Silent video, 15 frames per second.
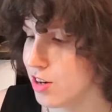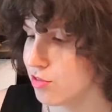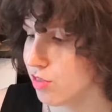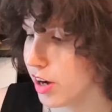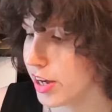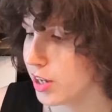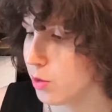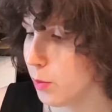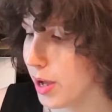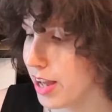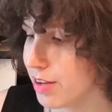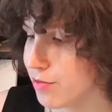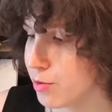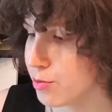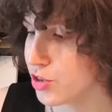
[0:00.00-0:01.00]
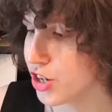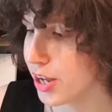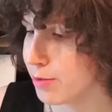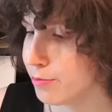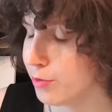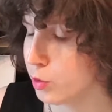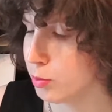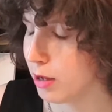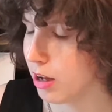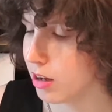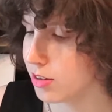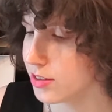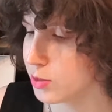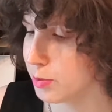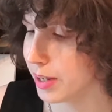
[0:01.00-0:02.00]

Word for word: running away from a shameful past,